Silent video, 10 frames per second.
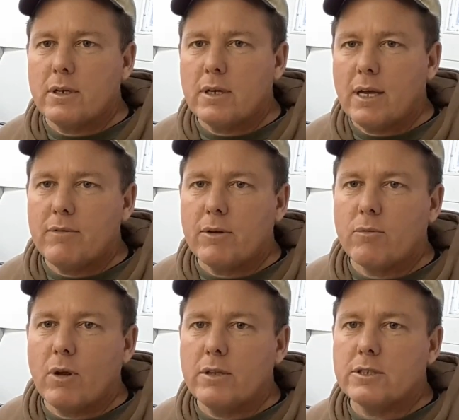
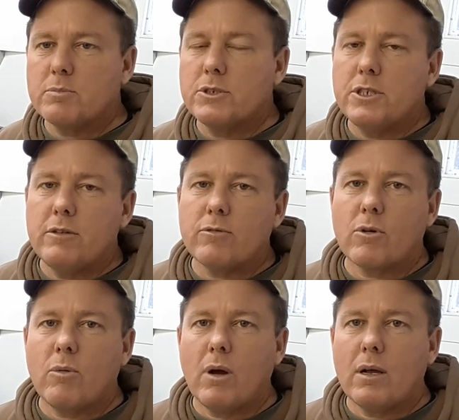having run this machine
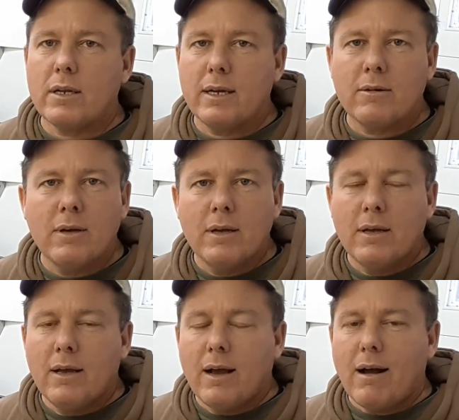for a while now.
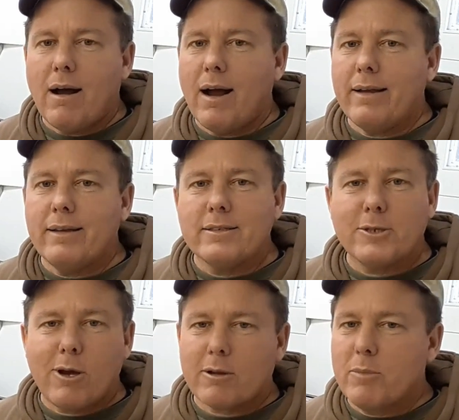I didn't
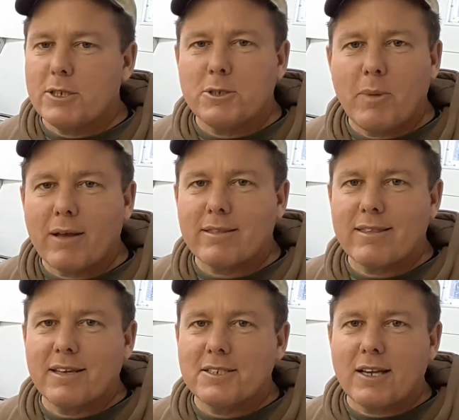talk much about
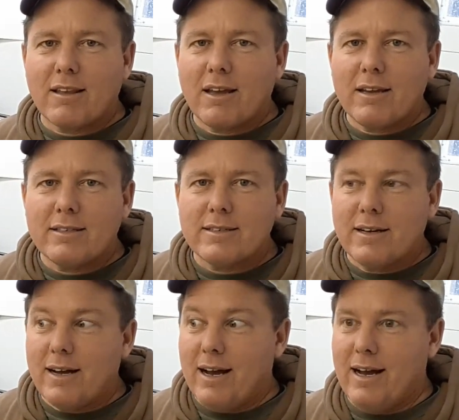the things I liked.
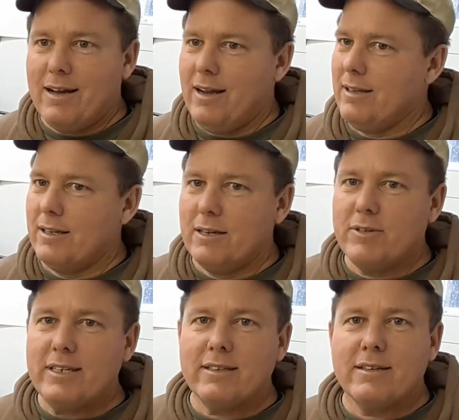I
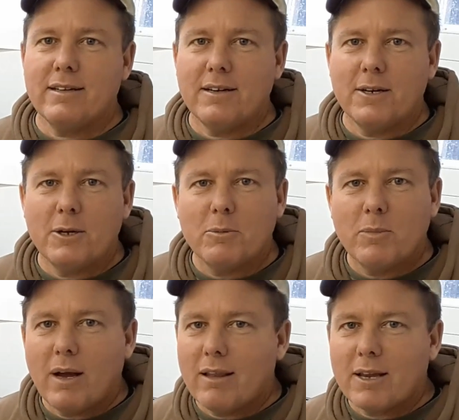love it.
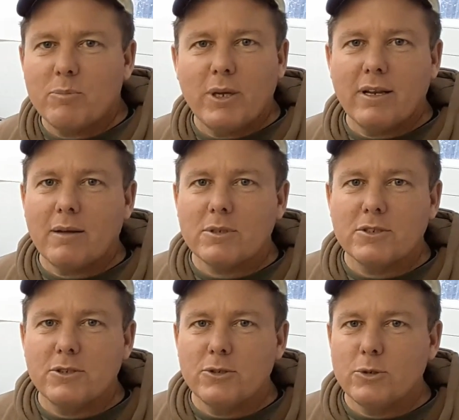I like being able
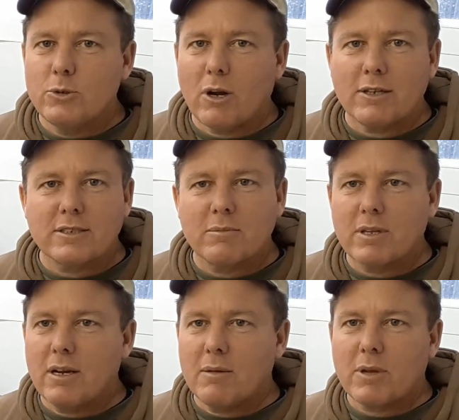to draw
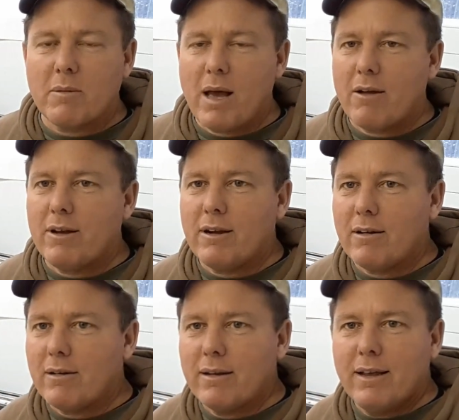something up, come out
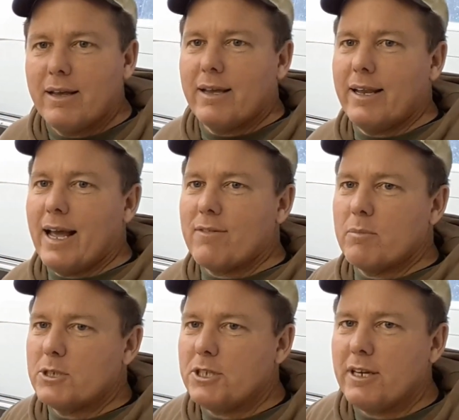here and have a
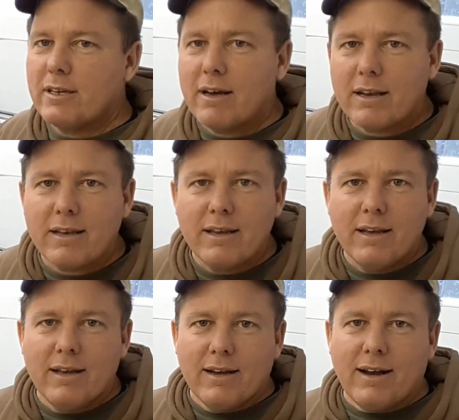machine cut it.
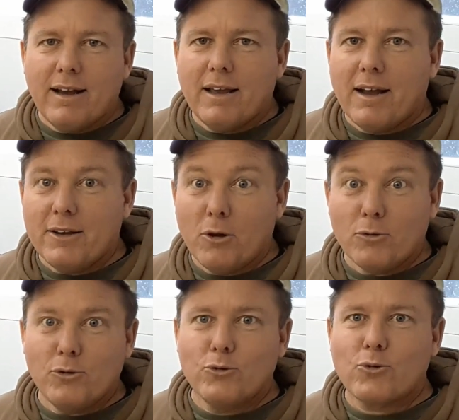I
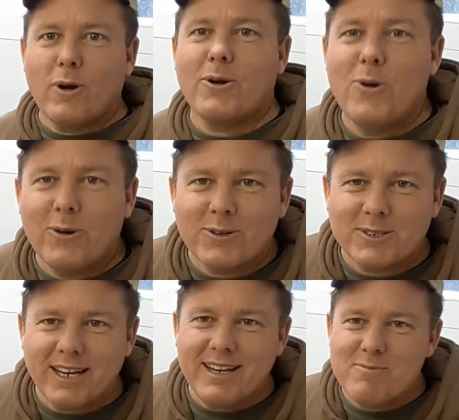don't do square
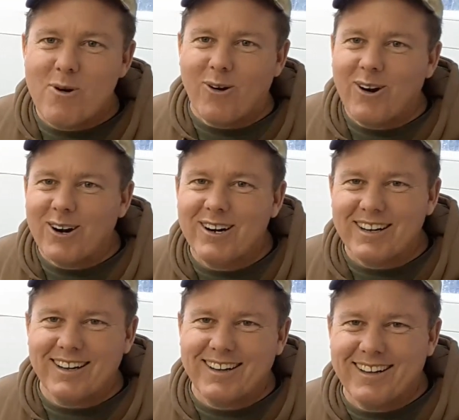corners
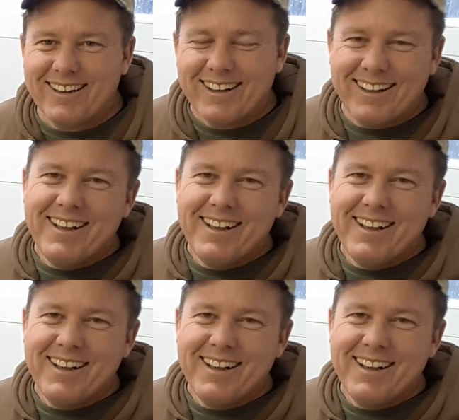anymore